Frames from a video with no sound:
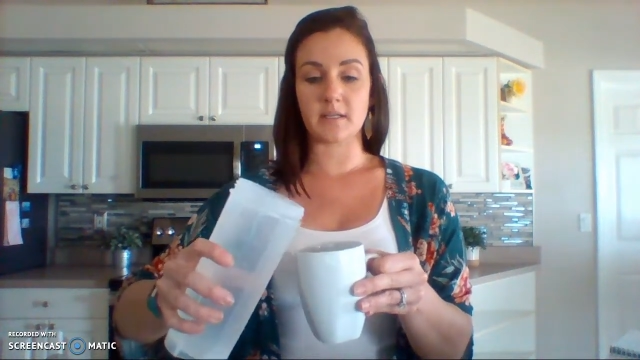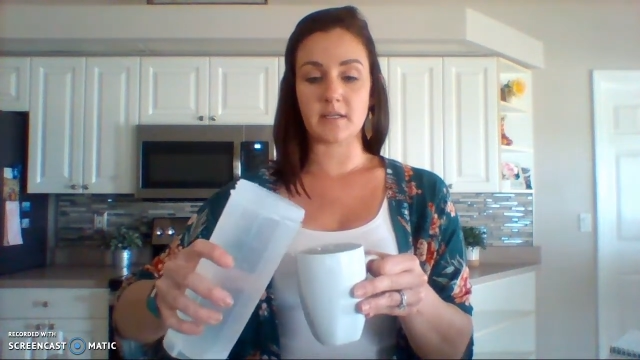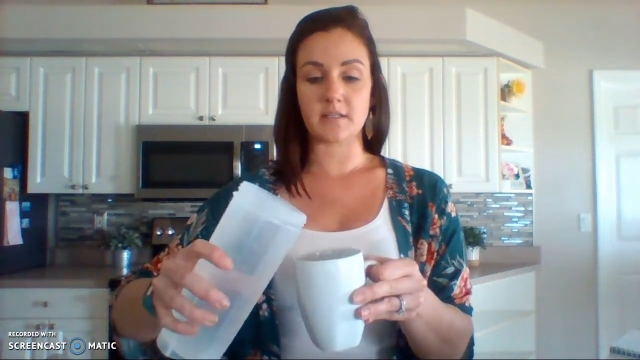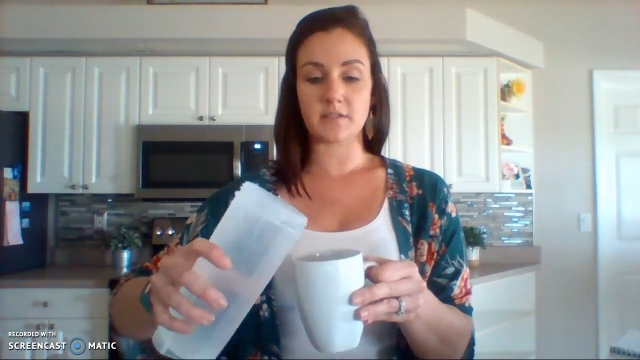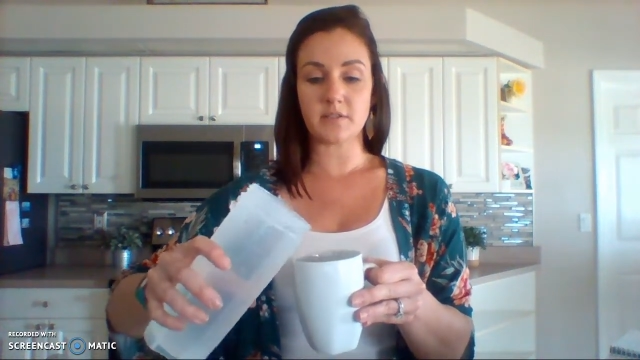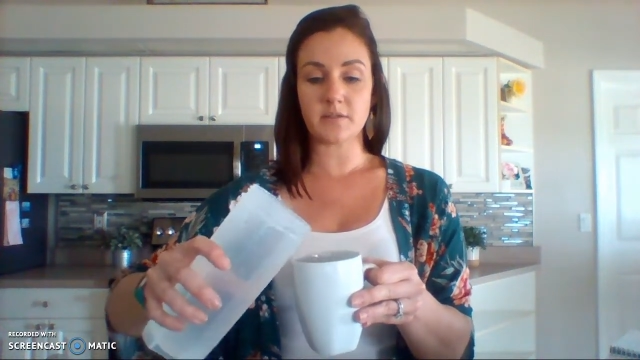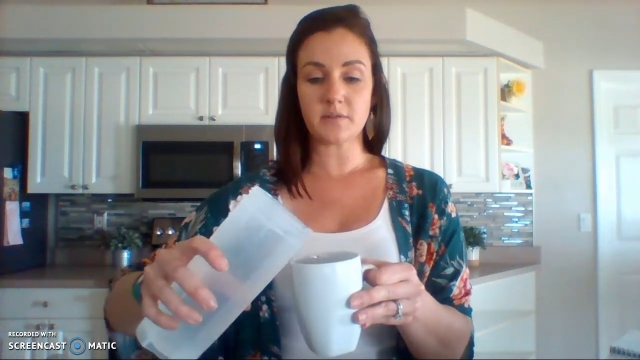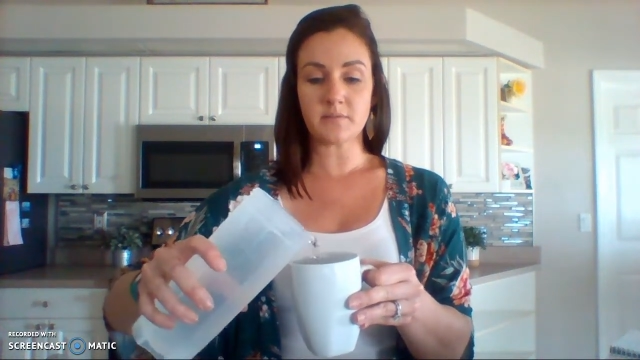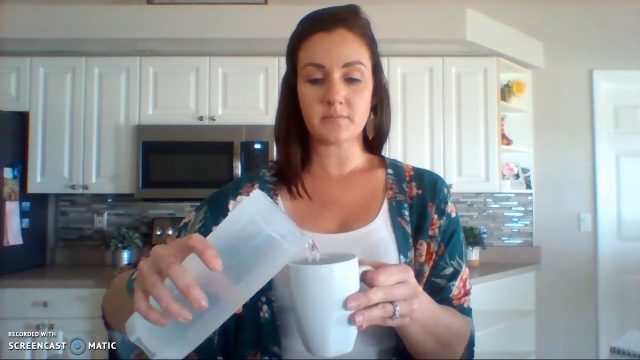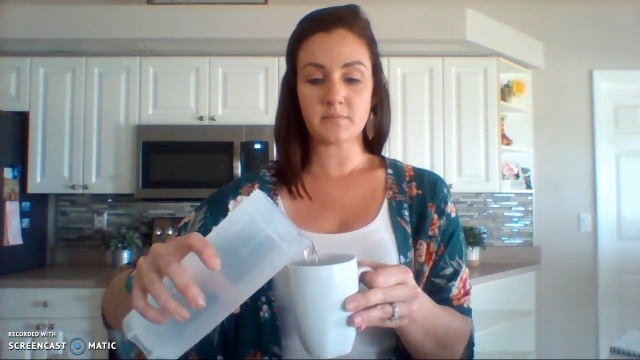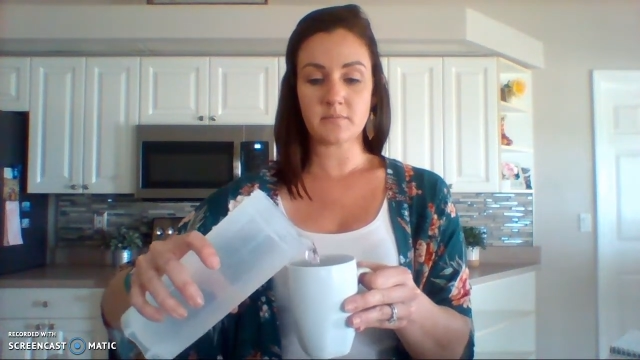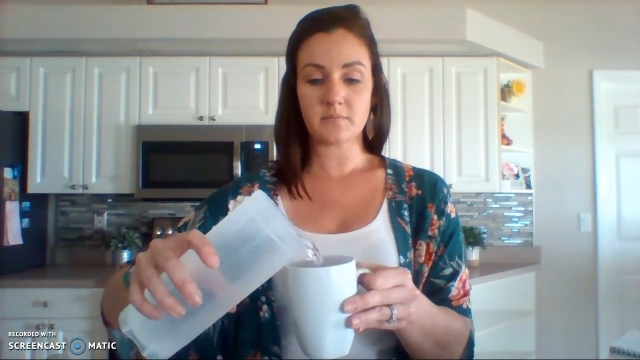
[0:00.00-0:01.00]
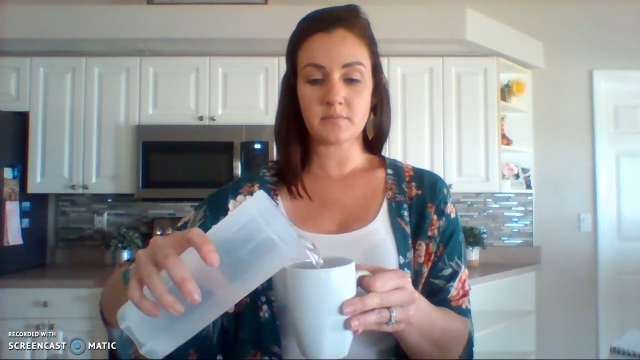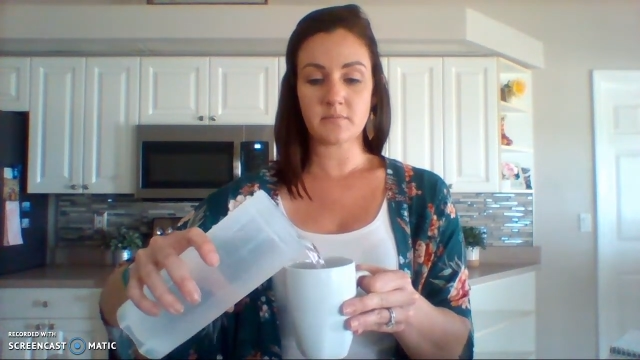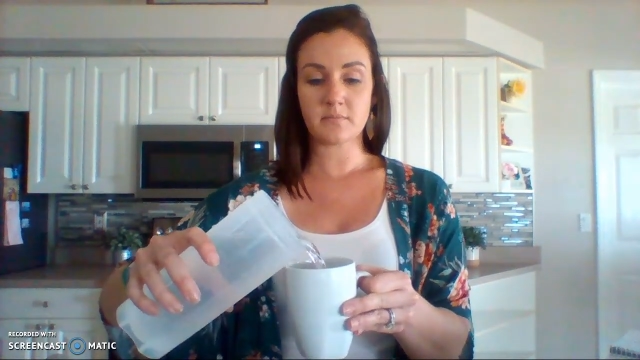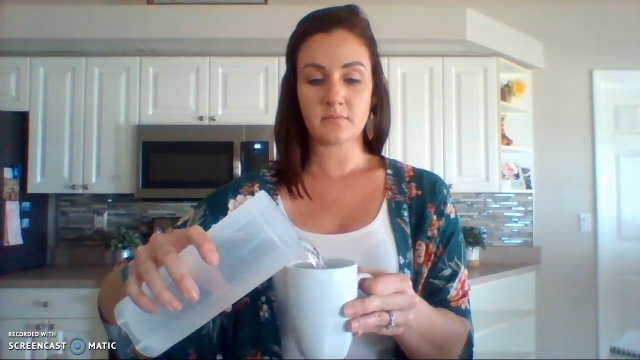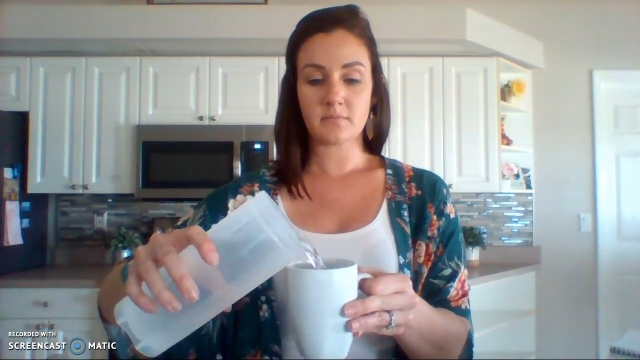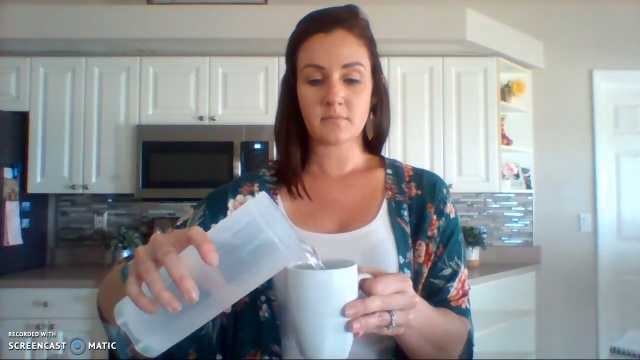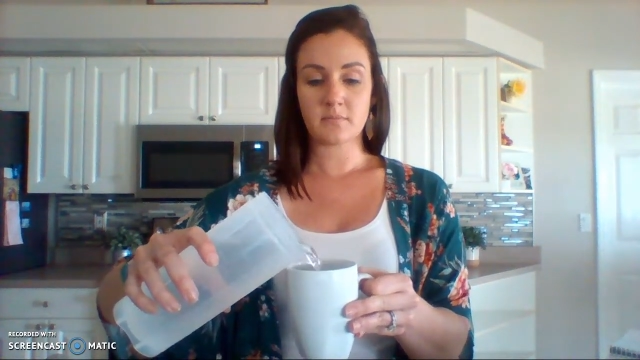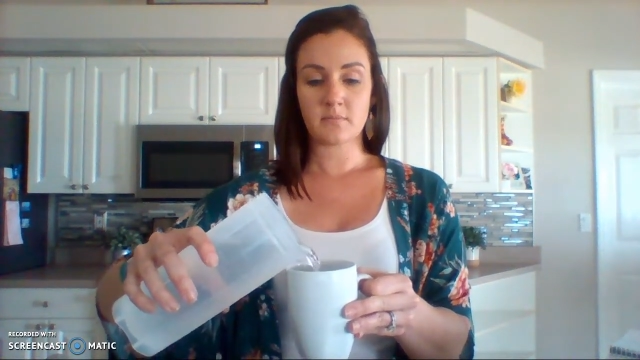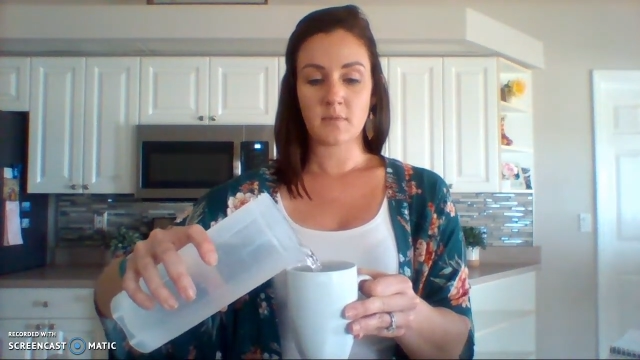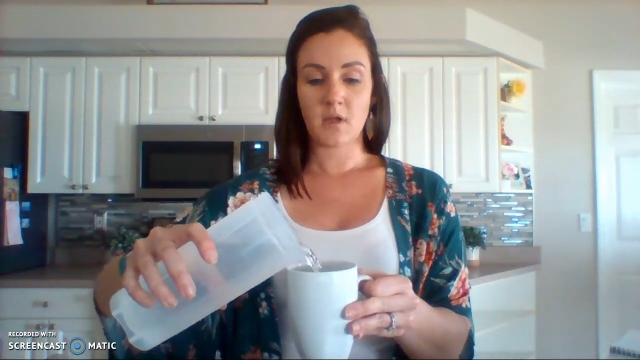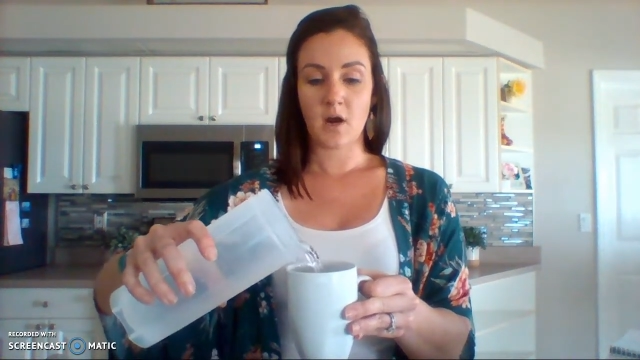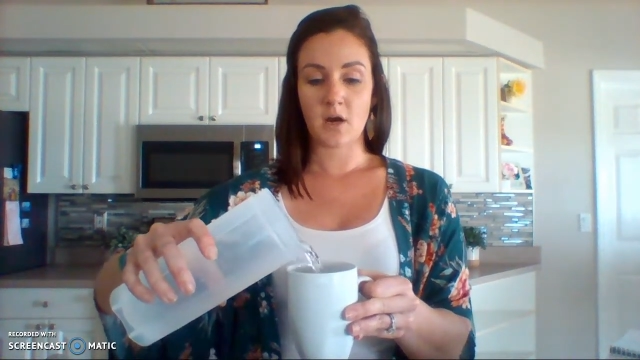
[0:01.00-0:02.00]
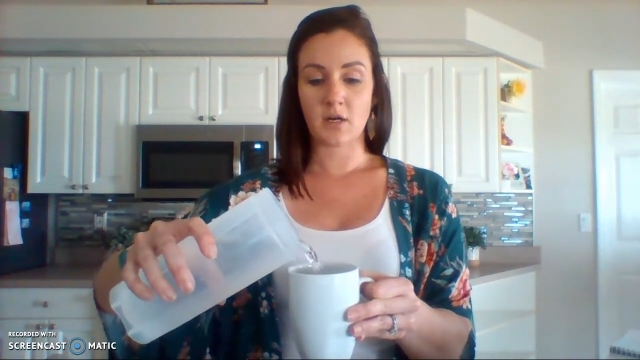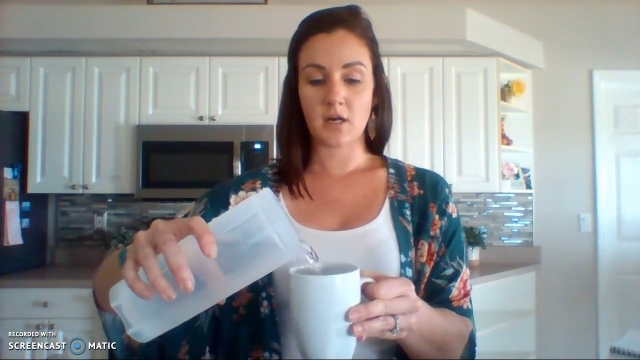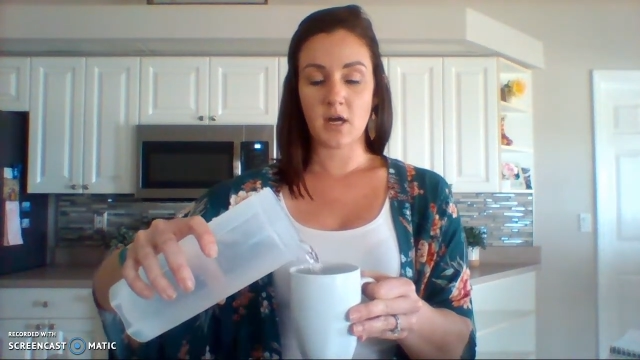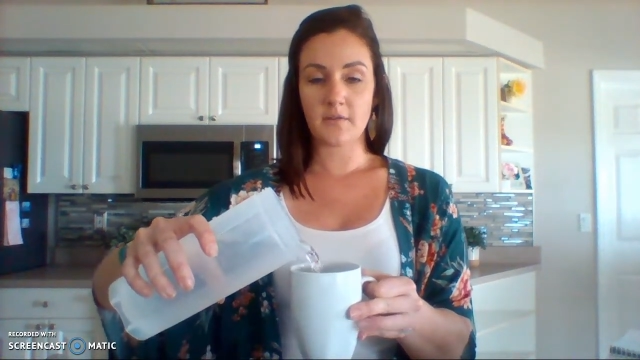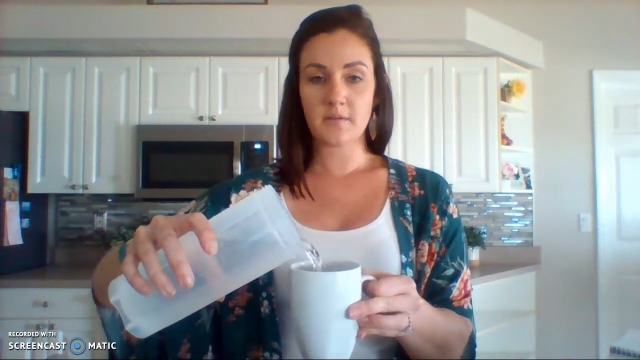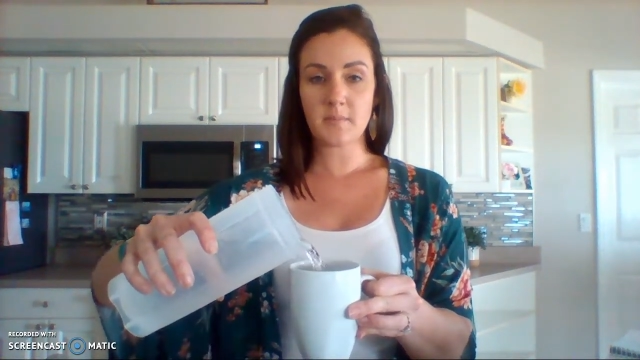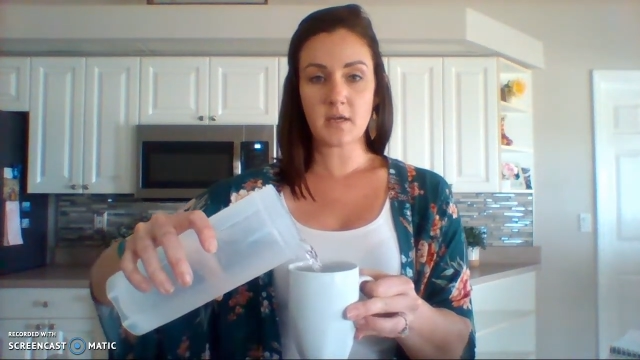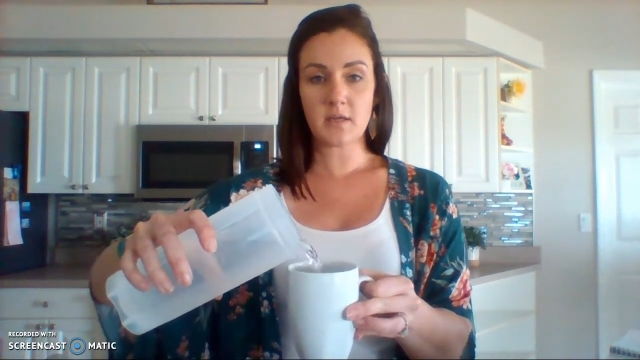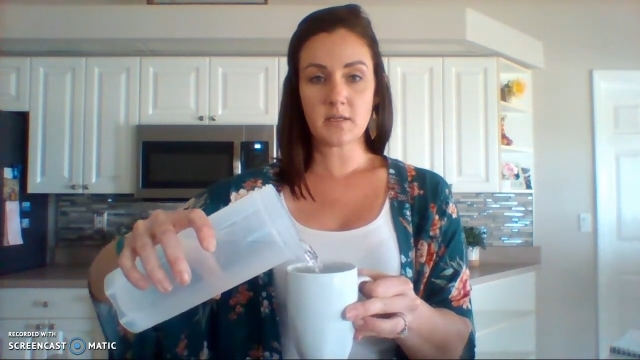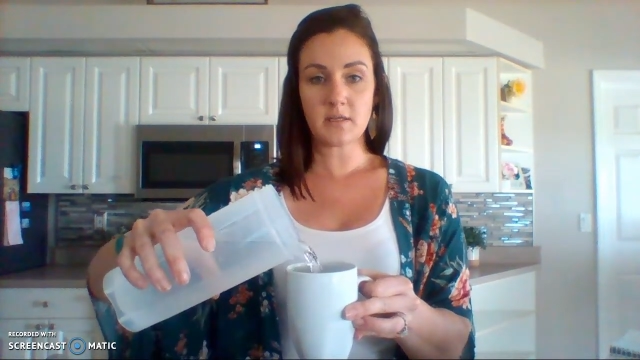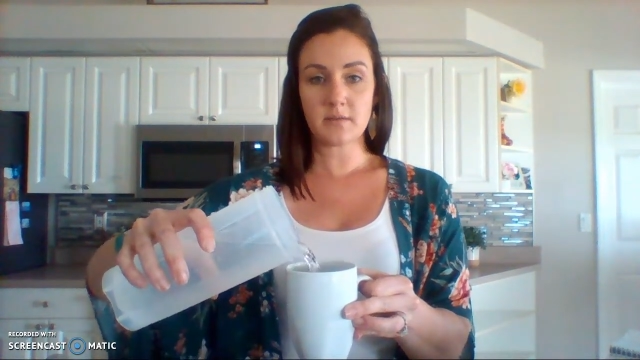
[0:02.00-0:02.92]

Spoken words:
into our coffee mug.